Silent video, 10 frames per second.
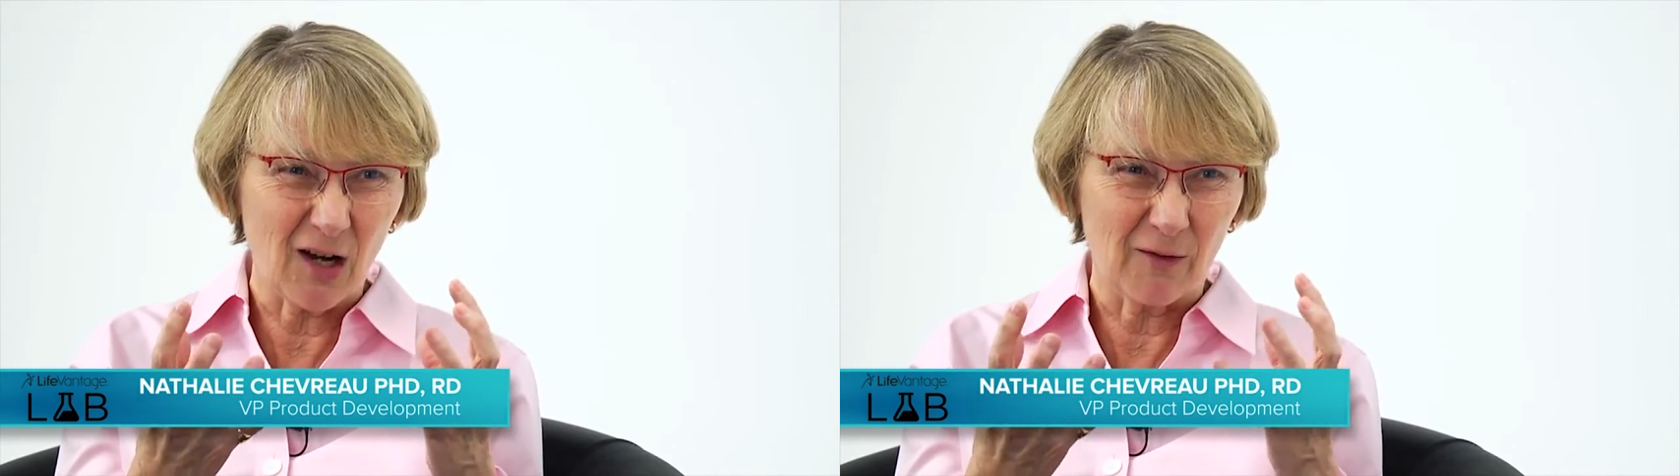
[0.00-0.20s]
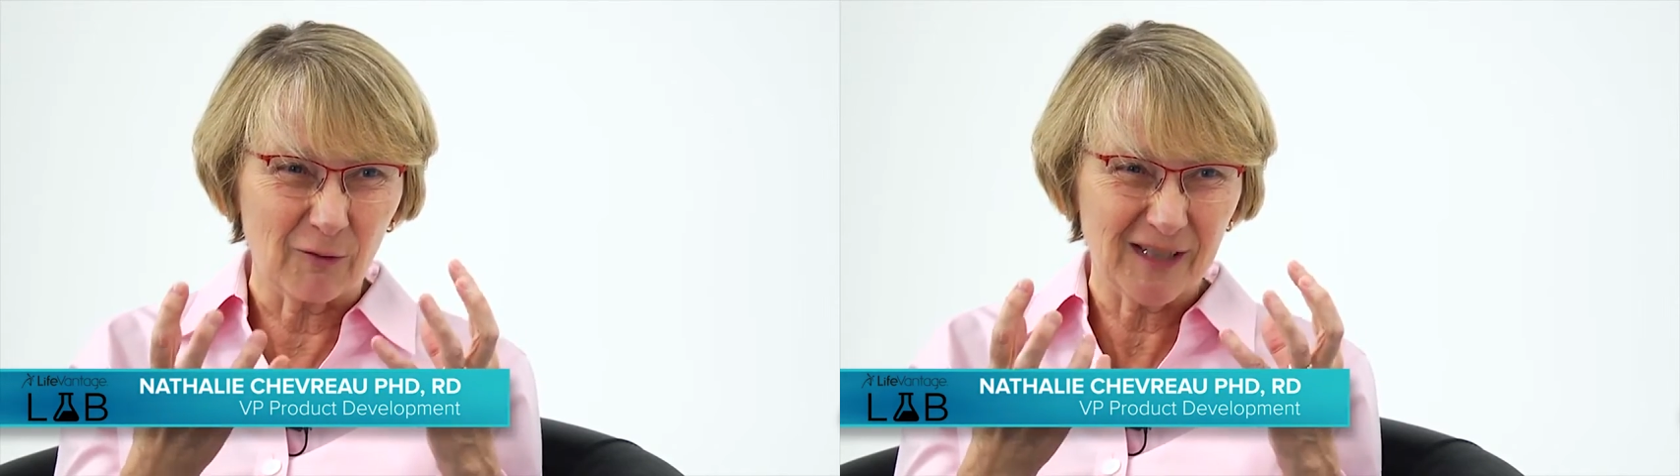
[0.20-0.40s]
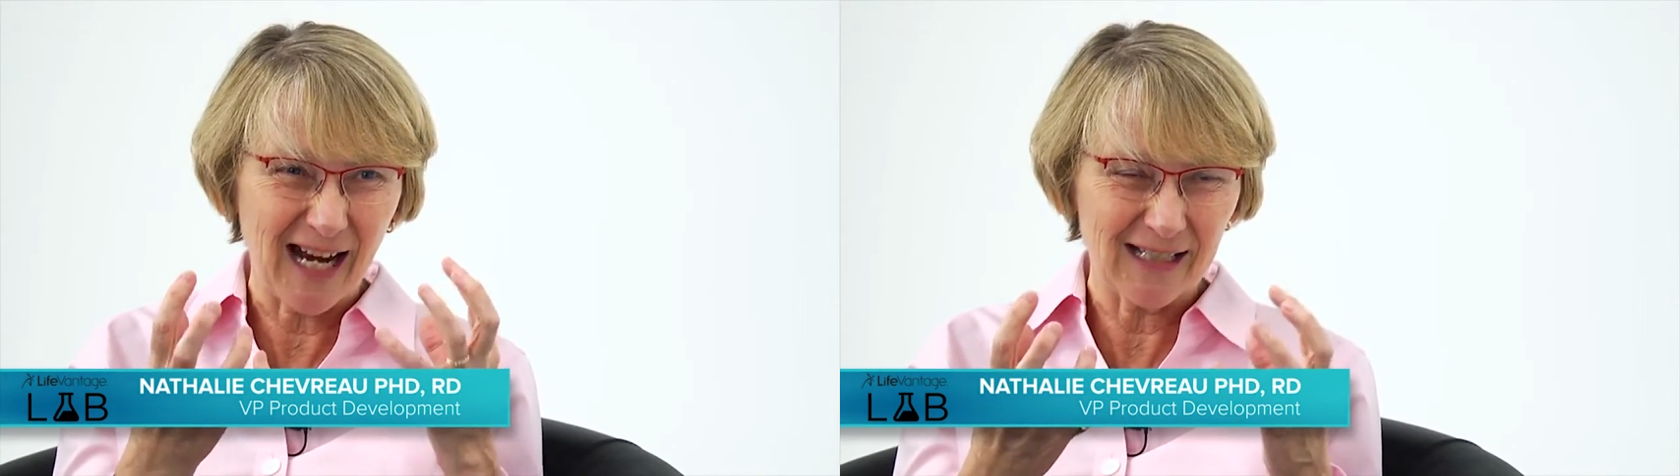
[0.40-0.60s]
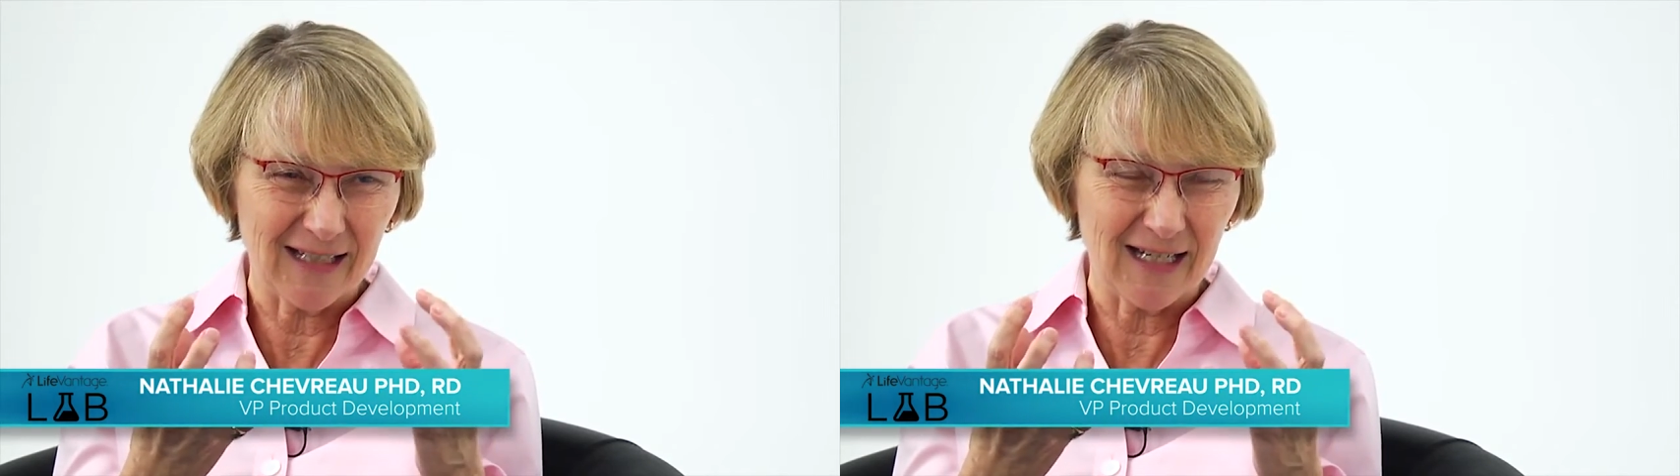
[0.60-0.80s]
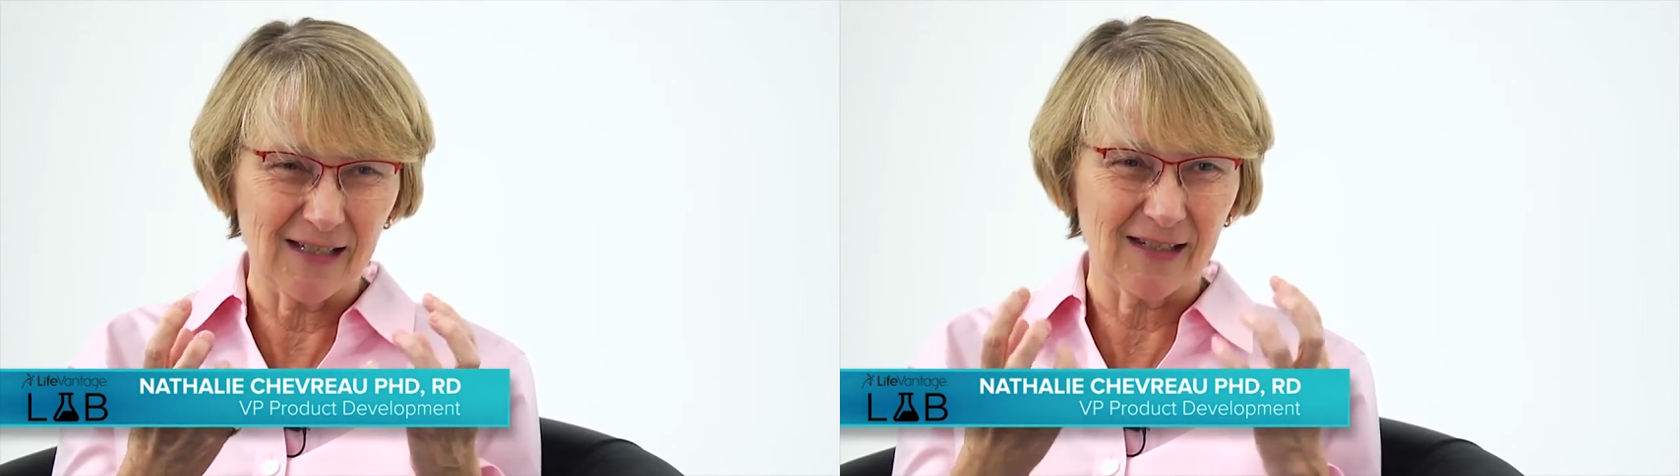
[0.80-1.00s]
of
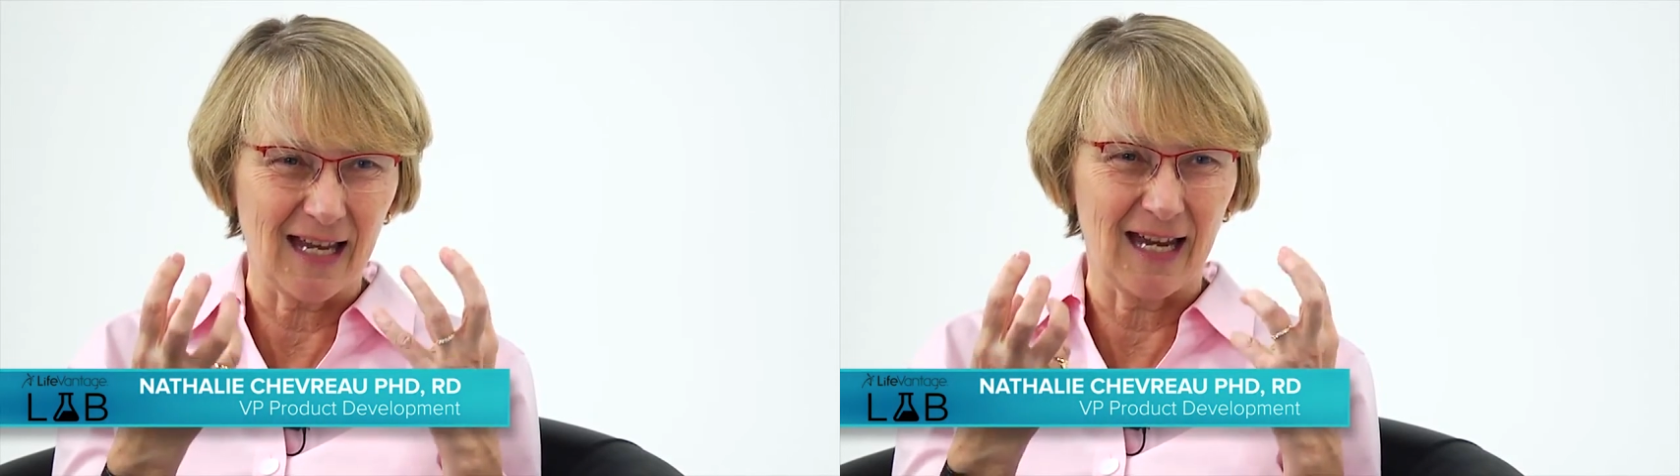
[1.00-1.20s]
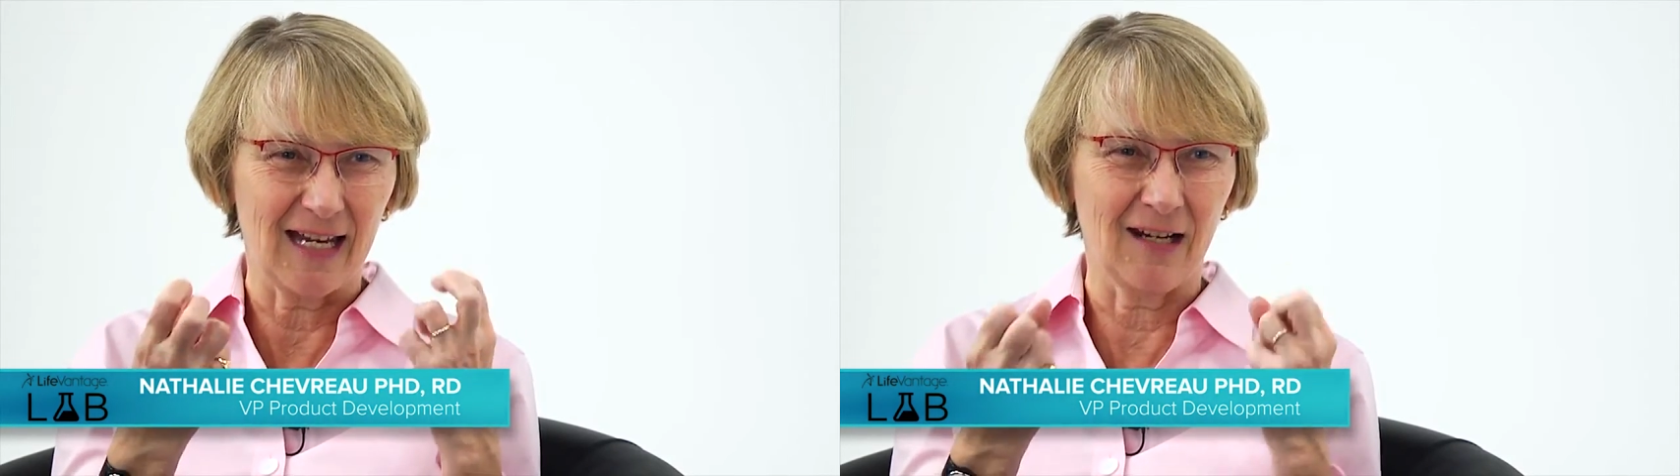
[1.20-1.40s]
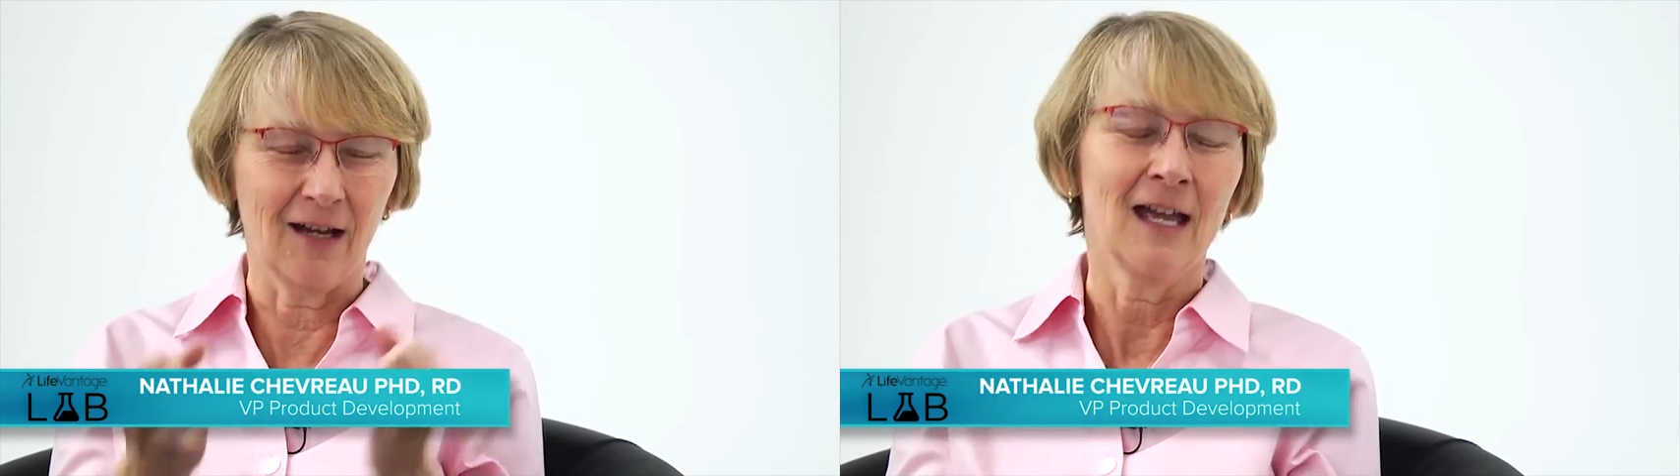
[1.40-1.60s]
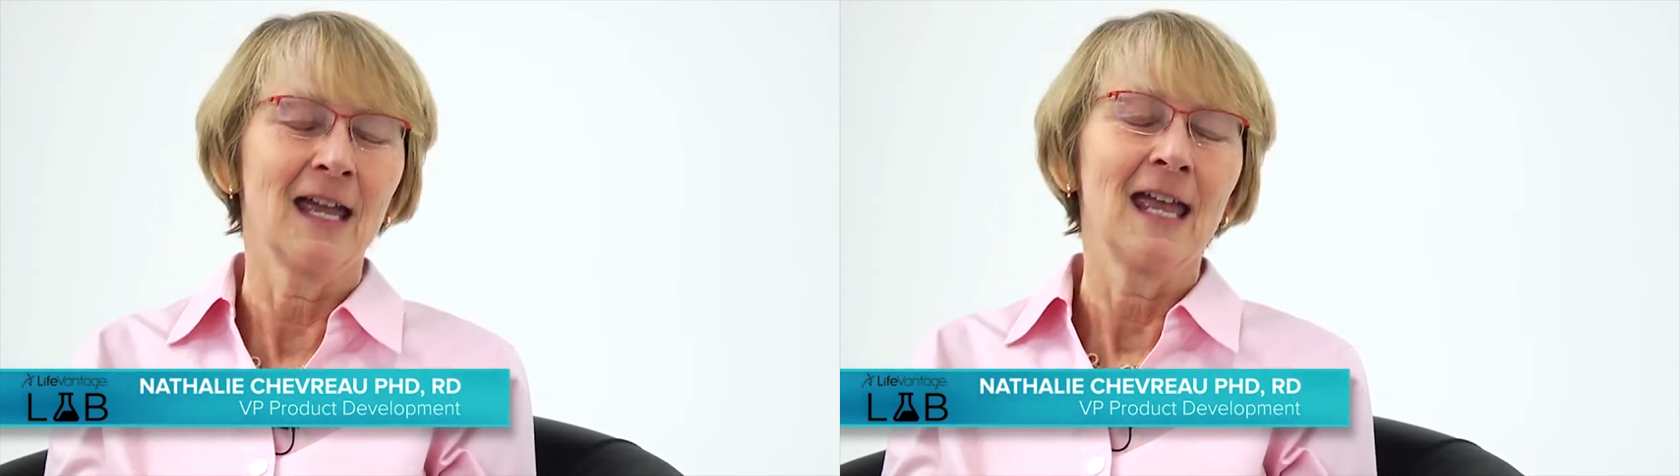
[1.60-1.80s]
tightness and right.